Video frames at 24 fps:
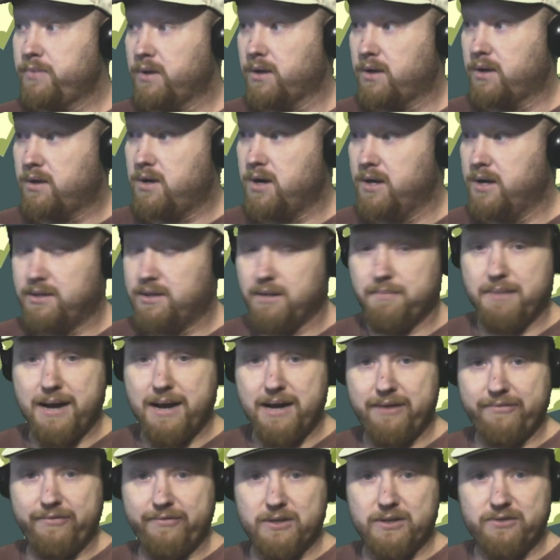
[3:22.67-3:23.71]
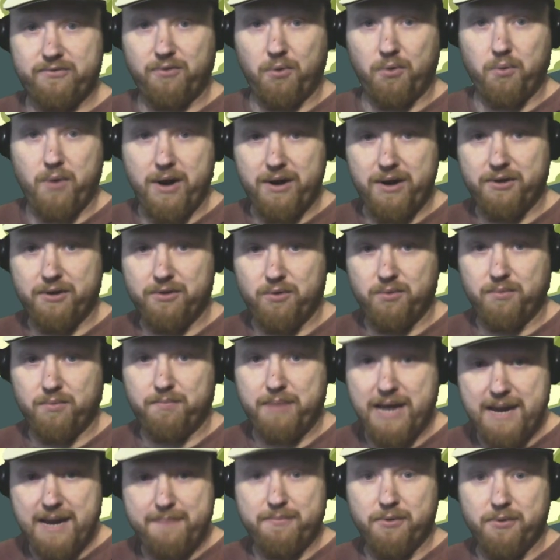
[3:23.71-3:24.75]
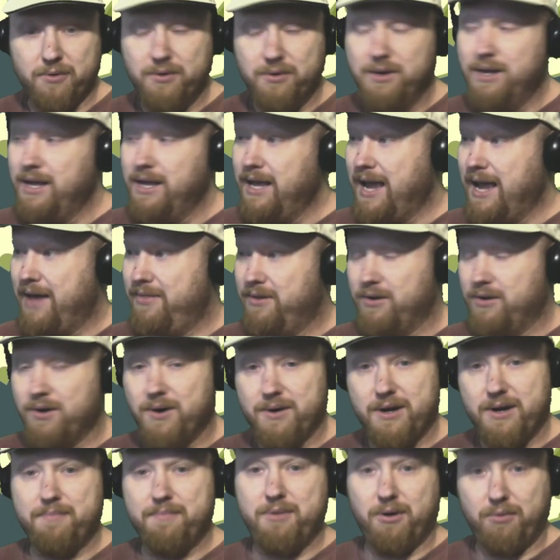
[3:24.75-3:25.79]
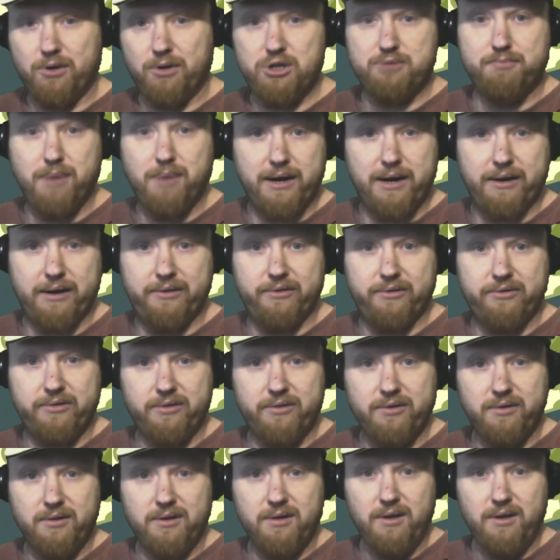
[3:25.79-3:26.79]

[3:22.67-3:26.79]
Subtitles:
cut the benefits for regular people and then hook up their rich buddies.